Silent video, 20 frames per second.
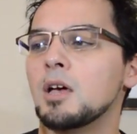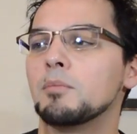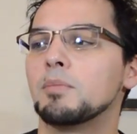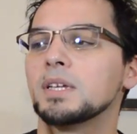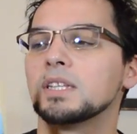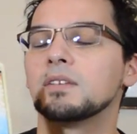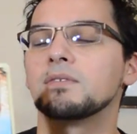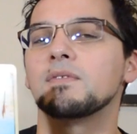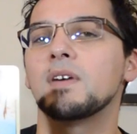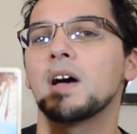
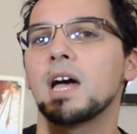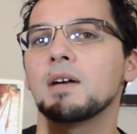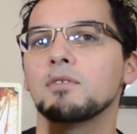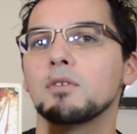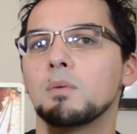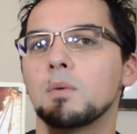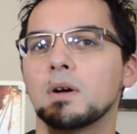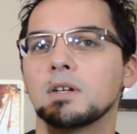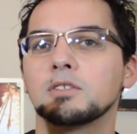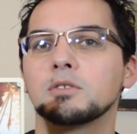But the Five
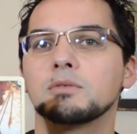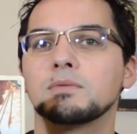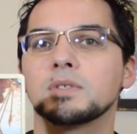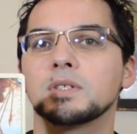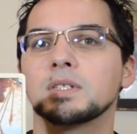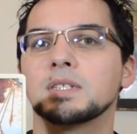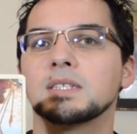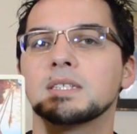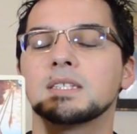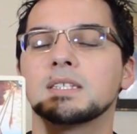of Wands
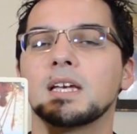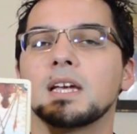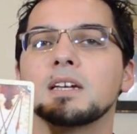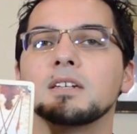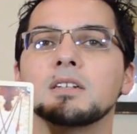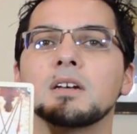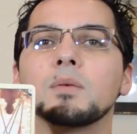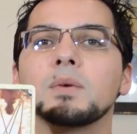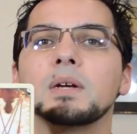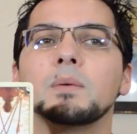reversed is
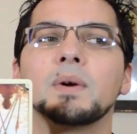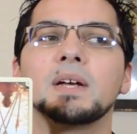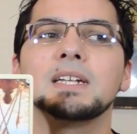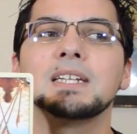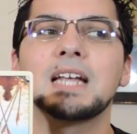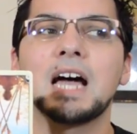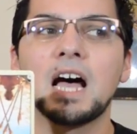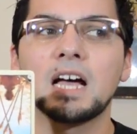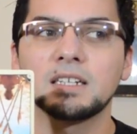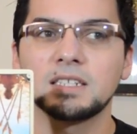saying knowing when
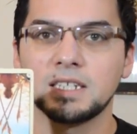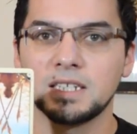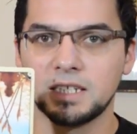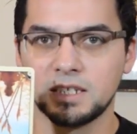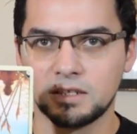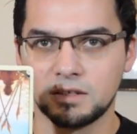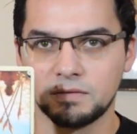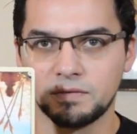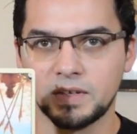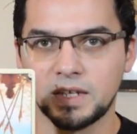not to
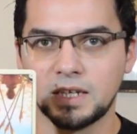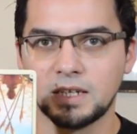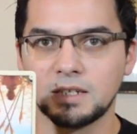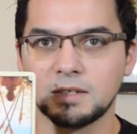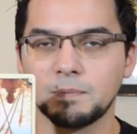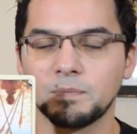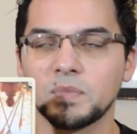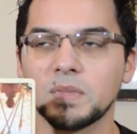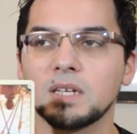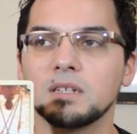
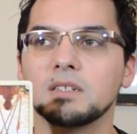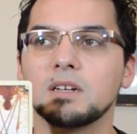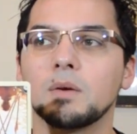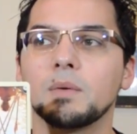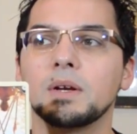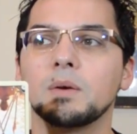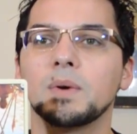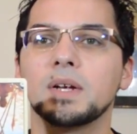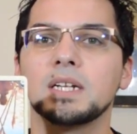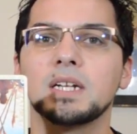intervene,
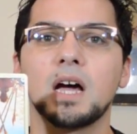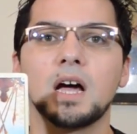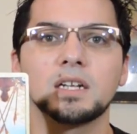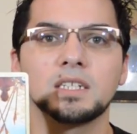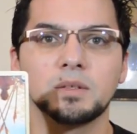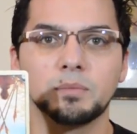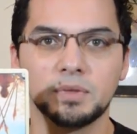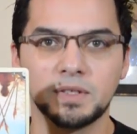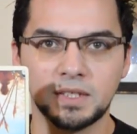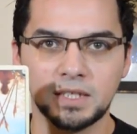knowing when not
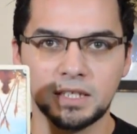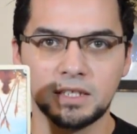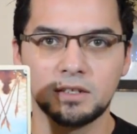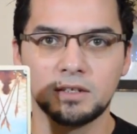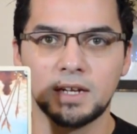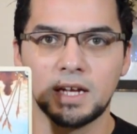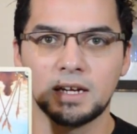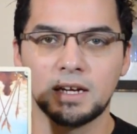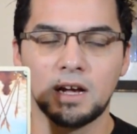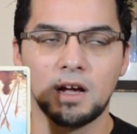to stick
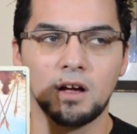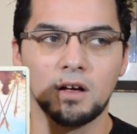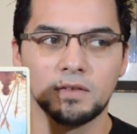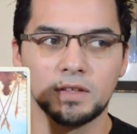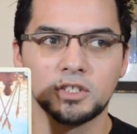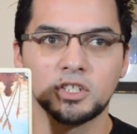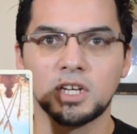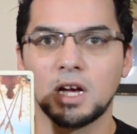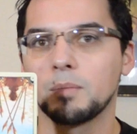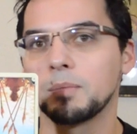your neck on
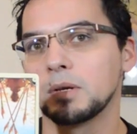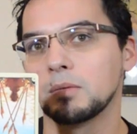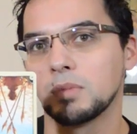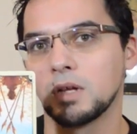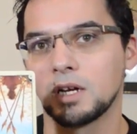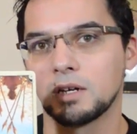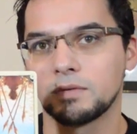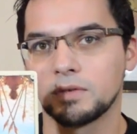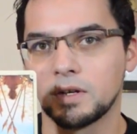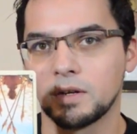the chopping
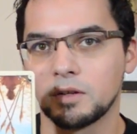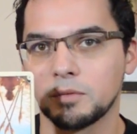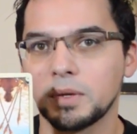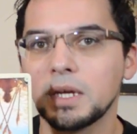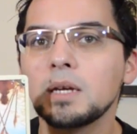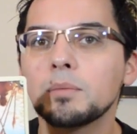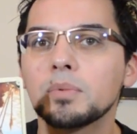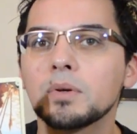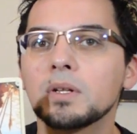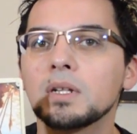block for other
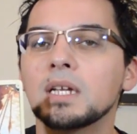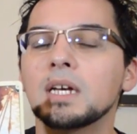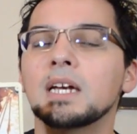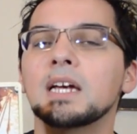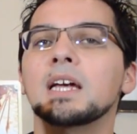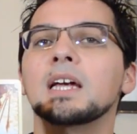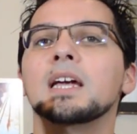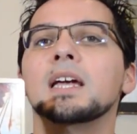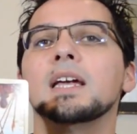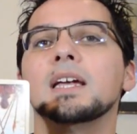people
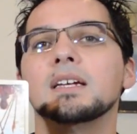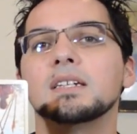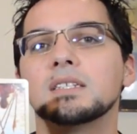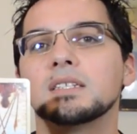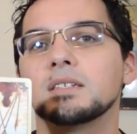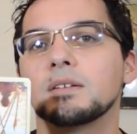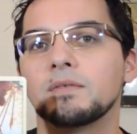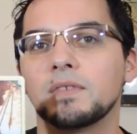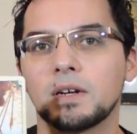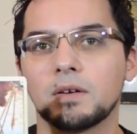
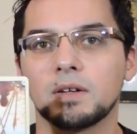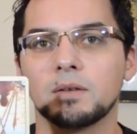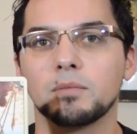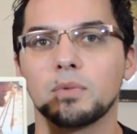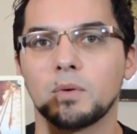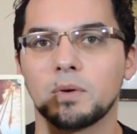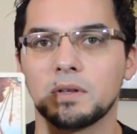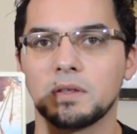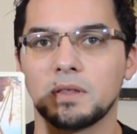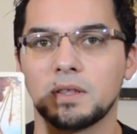is a very
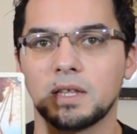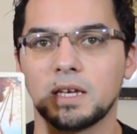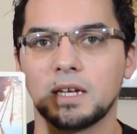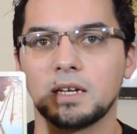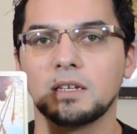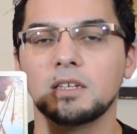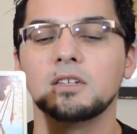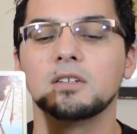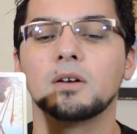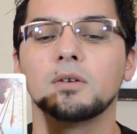important
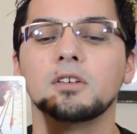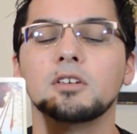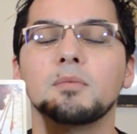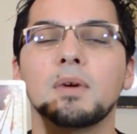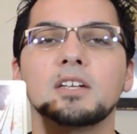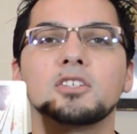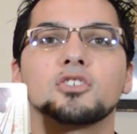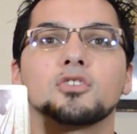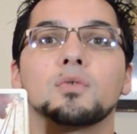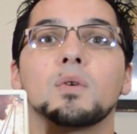thing. You know, you
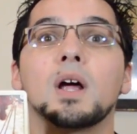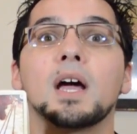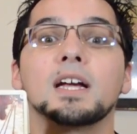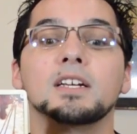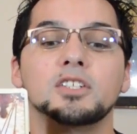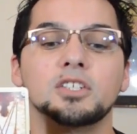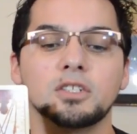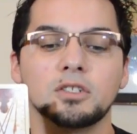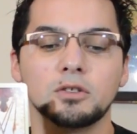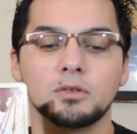may
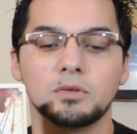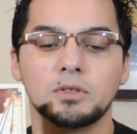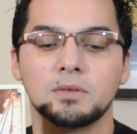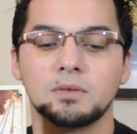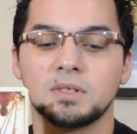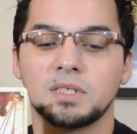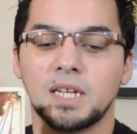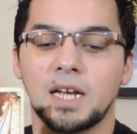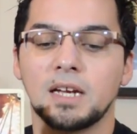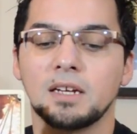try to
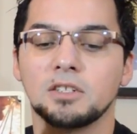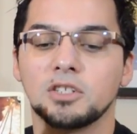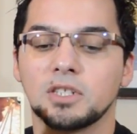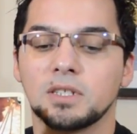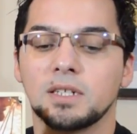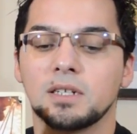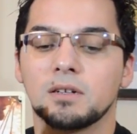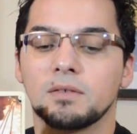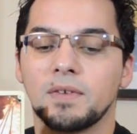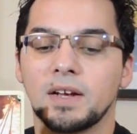stage
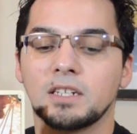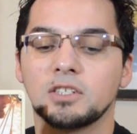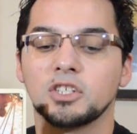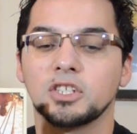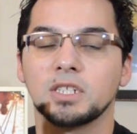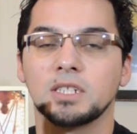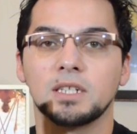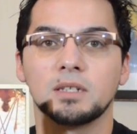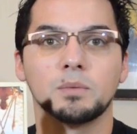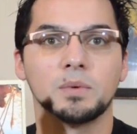an
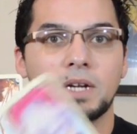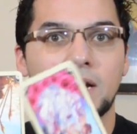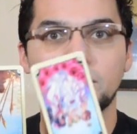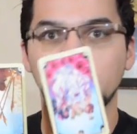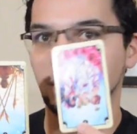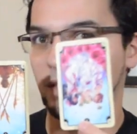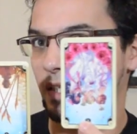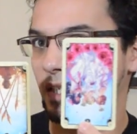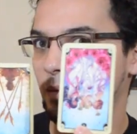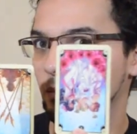intervention and
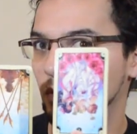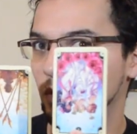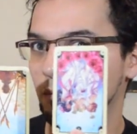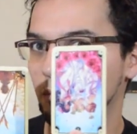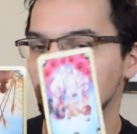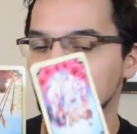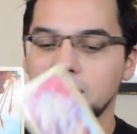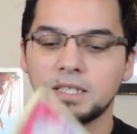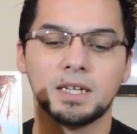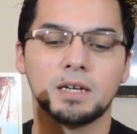whatever teamwork
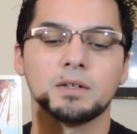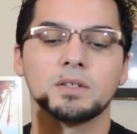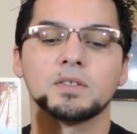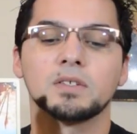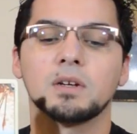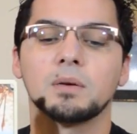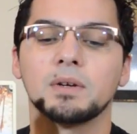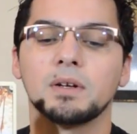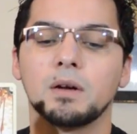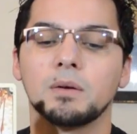breakdown is
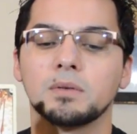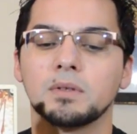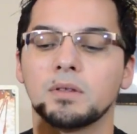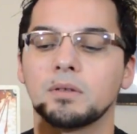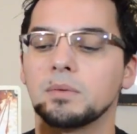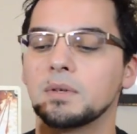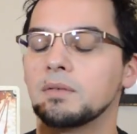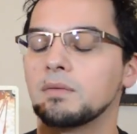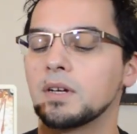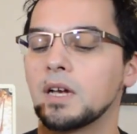going on with
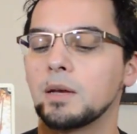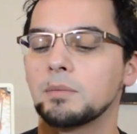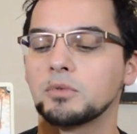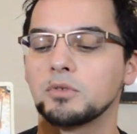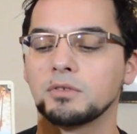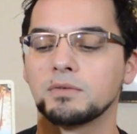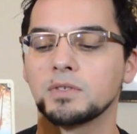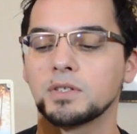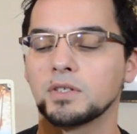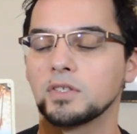the Three of
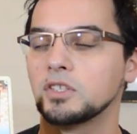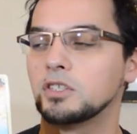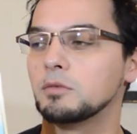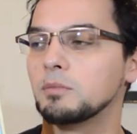Cups reversed.